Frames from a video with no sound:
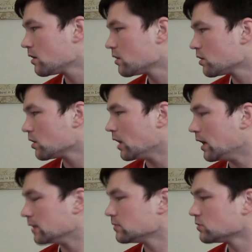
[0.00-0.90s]

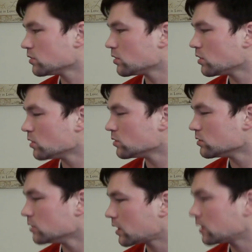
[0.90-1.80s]

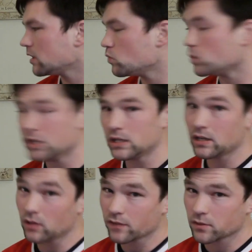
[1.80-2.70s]
Luckily, we
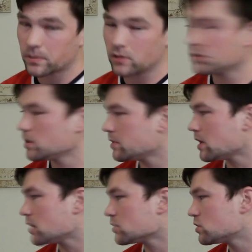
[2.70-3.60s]
kill off the penalty, but
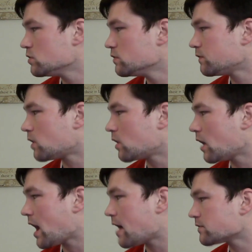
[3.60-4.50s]
not too far
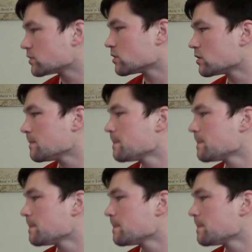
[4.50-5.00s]
after.